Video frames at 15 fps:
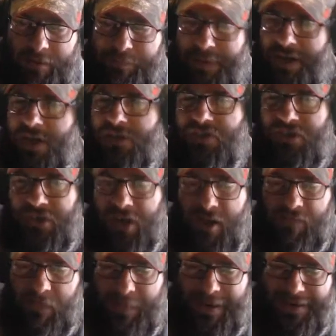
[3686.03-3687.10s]
Because their
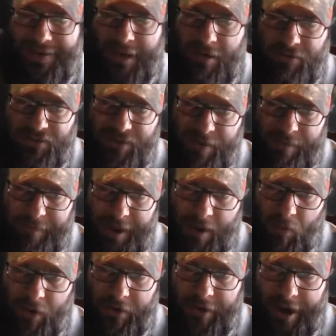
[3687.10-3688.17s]
government tells them. I
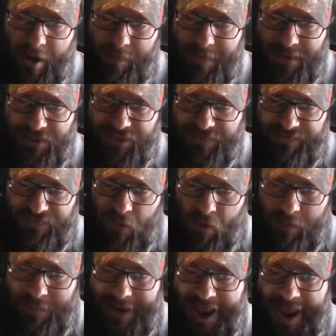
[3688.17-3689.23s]
wonder how
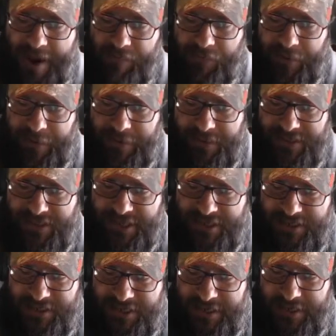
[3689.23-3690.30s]
misinformed every
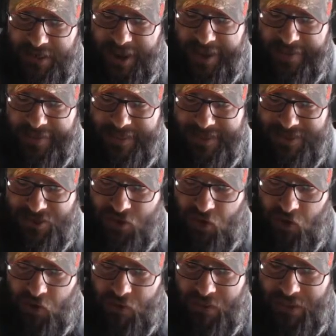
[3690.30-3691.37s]
citizen on this
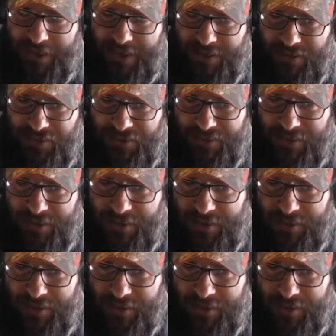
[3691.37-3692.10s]
earth is.